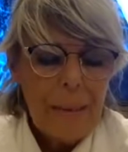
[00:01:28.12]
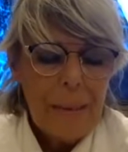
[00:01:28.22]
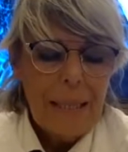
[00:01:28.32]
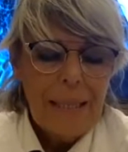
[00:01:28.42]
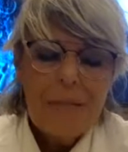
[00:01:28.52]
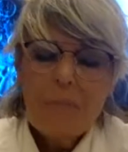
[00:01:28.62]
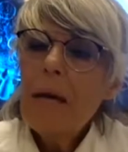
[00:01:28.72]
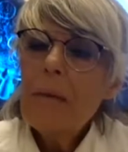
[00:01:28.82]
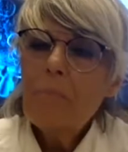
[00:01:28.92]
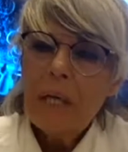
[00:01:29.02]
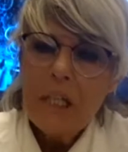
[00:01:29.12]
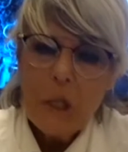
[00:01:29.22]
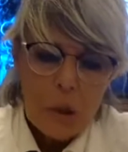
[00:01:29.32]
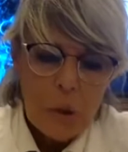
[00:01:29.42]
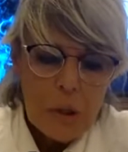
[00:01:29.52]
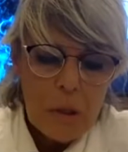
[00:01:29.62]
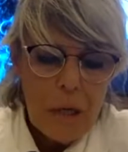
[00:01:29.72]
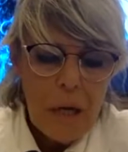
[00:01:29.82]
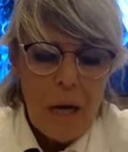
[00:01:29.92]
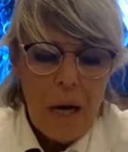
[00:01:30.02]
It is my pleasure
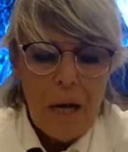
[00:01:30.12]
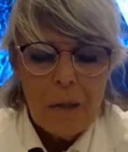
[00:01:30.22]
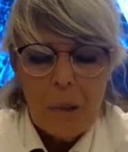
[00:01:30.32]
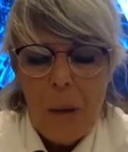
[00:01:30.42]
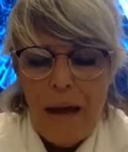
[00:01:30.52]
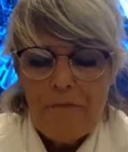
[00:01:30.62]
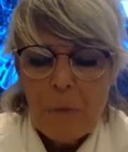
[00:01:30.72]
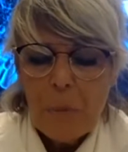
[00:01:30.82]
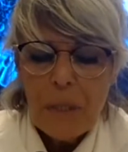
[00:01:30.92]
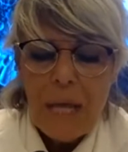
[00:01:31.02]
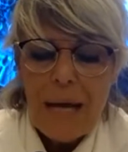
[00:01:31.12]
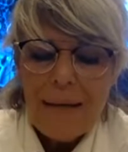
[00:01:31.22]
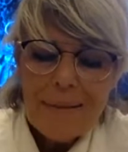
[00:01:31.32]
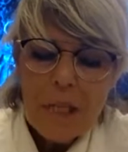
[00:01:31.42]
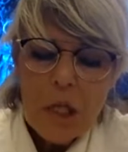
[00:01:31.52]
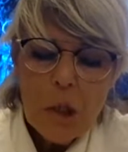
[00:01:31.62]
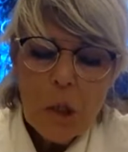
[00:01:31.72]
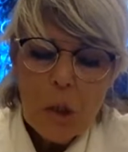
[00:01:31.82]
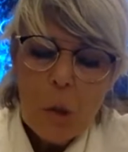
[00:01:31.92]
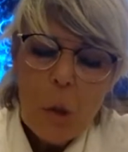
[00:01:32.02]
to have with us
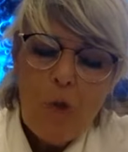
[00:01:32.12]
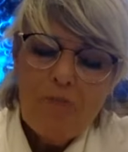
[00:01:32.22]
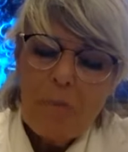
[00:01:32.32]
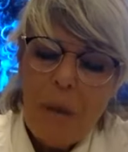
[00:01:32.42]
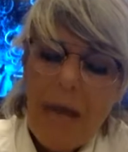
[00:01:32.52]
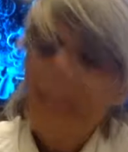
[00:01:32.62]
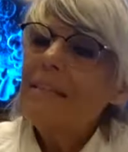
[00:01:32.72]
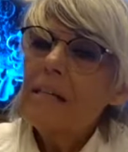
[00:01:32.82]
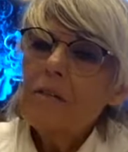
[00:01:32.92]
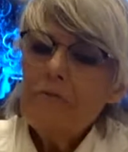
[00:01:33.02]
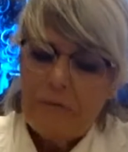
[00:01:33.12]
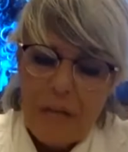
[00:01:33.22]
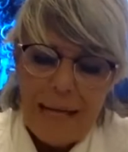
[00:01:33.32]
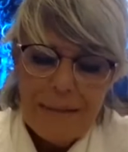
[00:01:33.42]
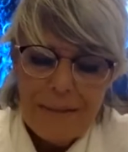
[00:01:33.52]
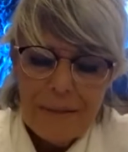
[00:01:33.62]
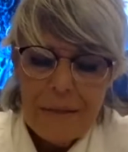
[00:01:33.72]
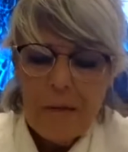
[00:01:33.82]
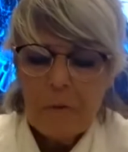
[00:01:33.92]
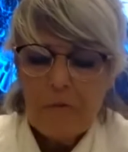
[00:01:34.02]
two of my dear friends,
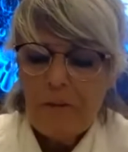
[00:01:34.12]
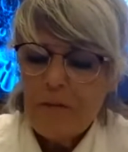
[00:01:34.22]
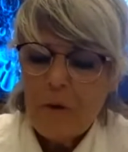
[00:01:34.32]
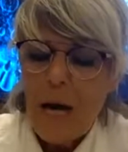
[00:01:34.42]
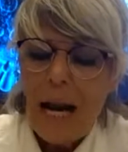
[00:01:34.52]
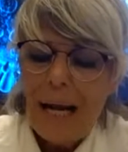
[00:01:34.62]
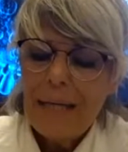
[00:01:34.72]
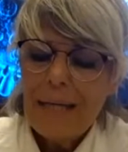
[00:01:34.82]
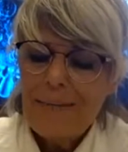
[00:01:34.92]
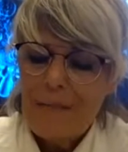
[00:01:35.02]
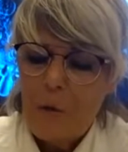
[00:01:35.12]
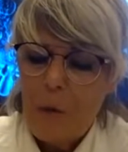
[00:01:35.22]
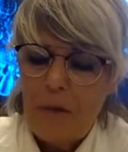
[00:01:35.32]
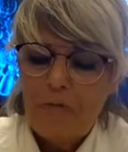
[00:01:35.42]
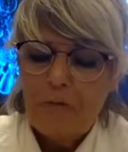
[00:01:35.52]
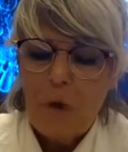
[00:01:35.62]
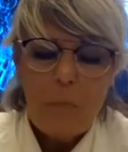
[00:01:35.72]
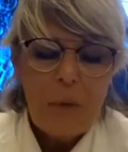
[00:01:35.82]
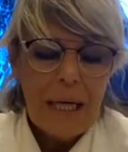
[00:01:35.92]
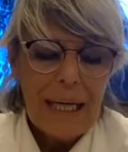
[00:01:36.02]
Professor Alan Sioe
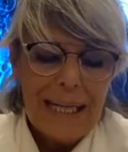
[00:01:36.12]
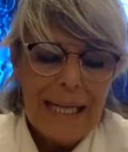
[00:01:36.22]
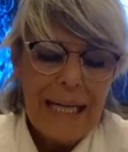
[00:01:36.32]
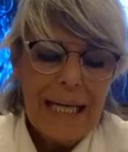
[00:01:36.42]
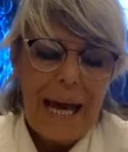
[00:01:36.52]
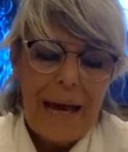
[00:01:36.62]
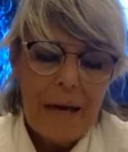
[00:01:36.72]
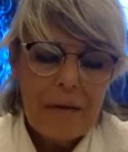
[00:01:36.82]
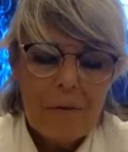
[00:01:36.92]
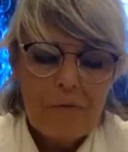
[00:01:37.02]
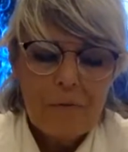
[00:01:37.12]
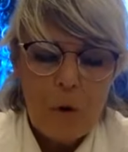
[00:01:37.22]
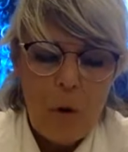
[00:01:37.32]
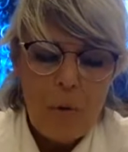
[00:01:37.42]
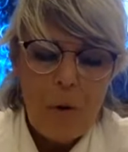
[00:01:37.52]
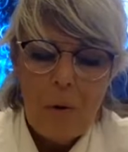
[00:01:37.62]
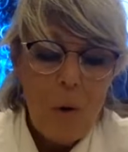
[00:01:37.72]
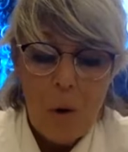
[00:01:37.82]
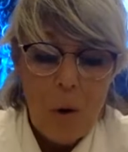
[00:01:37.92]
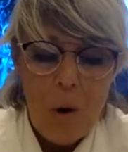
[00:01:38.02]
from Glen Angle from
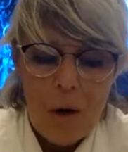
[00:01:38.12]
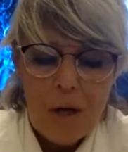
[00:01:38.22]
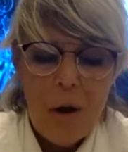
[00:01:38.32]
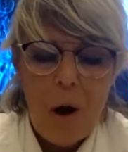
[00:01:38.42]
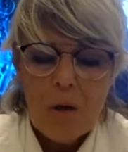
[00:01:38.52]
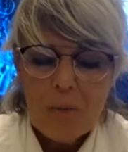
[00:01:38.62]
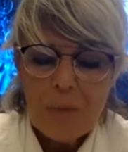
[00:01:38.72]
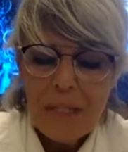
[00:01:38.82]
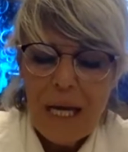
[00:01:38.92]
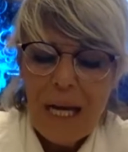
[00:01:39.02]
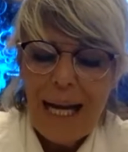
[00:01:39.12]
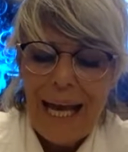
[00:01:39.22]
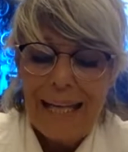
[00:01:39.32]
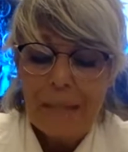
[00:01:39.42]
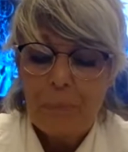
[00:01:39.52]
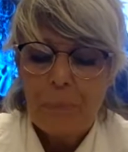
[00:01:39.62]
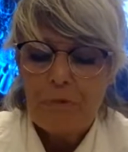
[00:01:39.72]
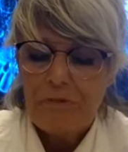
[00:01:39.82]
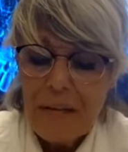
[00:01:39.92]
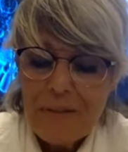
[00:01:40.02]
Hong Kong Hospital and
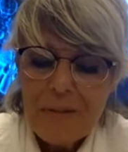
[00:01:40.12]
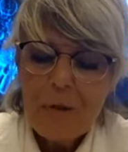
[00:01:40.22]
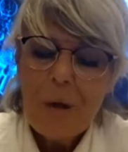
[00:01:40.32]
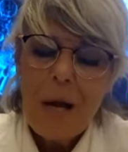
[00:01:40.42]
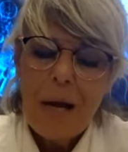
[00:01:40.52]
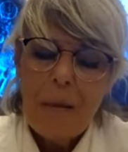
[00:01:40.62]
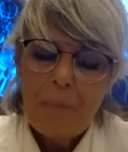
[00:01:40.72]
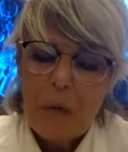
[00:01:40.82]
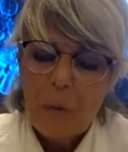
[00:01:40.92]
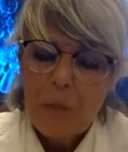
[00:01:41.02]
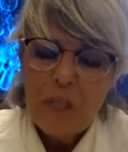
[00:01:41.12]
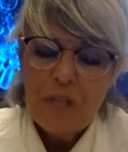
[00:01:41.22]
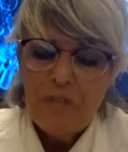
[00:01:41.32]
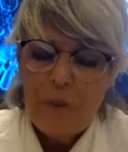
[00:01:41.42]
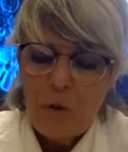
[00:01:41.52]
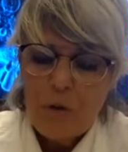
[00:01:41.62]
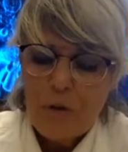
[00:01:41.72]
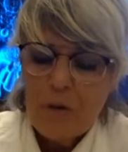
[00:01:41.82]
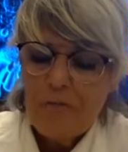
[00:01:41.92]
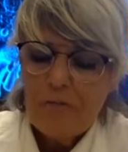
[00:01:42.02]
Professor Pierluigi
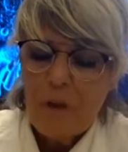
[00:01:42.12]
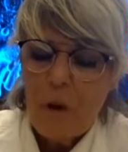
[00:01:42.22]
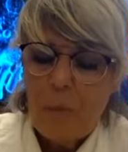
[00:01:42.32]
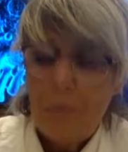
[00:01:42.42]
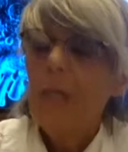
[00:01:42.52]
Filosso from